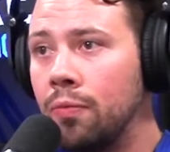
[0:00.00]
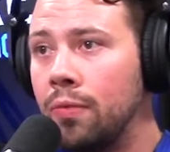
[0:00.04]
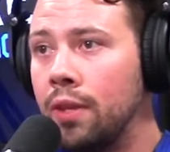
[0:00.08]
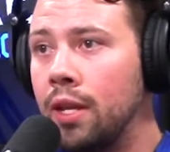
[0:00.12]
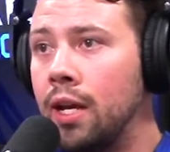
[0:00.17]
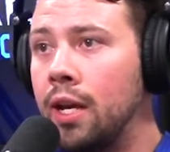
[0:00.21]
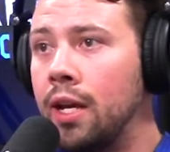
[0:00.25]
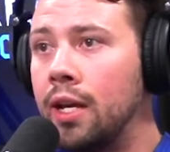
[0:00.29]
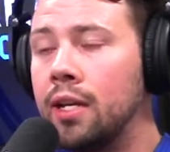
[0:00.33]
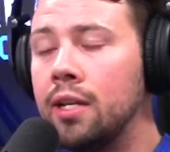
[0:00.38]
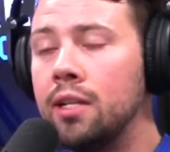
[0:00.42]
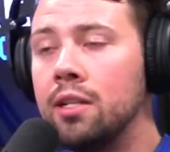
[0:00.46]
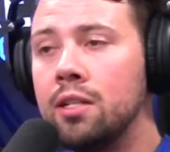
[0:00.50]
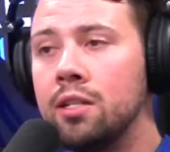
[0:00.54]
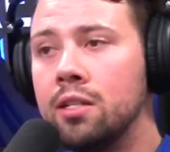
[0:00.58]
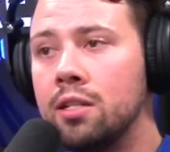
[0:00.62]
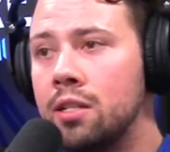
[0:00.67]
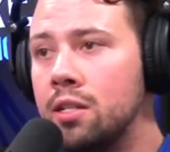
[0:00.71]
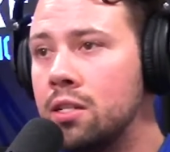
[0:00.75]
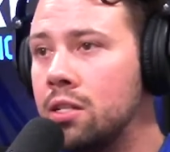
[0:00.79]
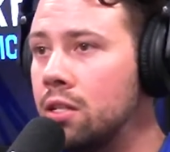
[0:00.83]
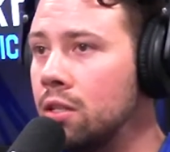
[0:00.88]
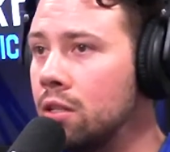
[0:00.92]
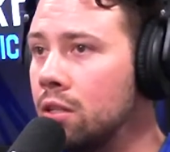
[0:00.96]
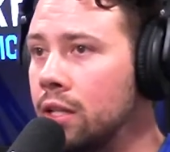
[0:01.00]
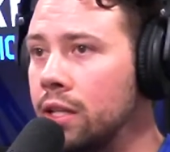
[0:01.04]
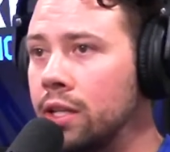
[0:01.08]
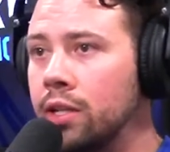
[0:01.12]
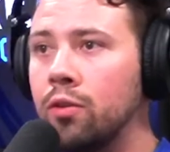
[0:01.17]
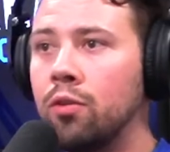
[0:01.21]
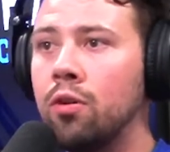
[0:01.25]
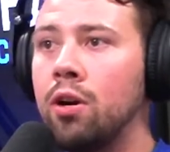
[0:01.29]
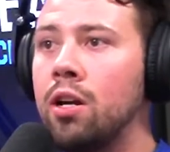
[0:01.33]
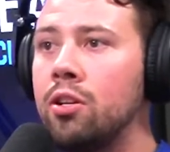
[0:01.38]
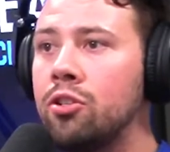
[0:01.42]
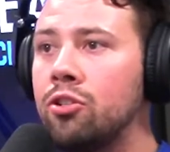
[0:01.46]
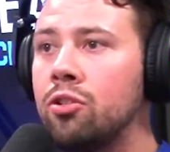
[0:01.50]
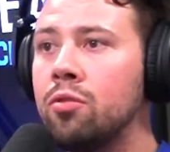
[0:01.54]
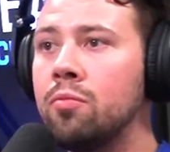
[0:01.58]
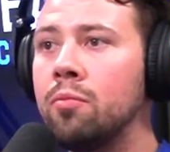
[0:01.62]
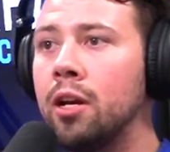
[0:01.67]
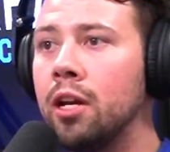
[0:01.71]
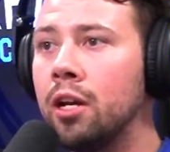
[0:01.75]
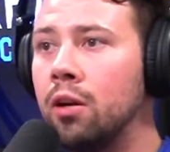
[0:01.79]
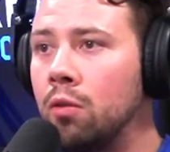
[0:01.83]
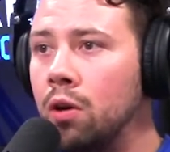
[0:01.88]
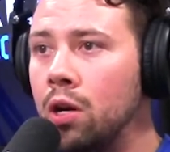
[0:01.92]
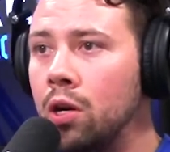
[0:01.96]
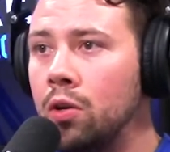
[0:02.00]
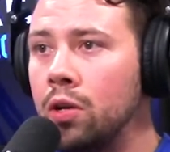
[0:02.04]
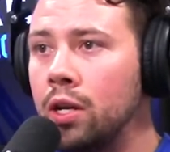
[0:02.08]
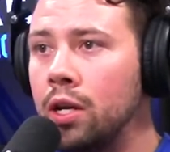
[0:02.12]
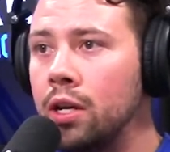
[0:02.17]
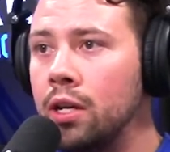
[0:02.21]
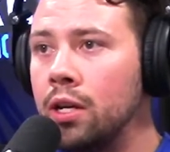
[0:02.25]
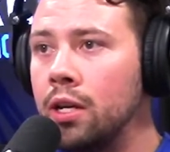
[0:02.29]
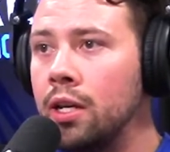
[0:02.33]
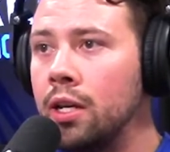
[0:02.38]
I consistently crushed my quota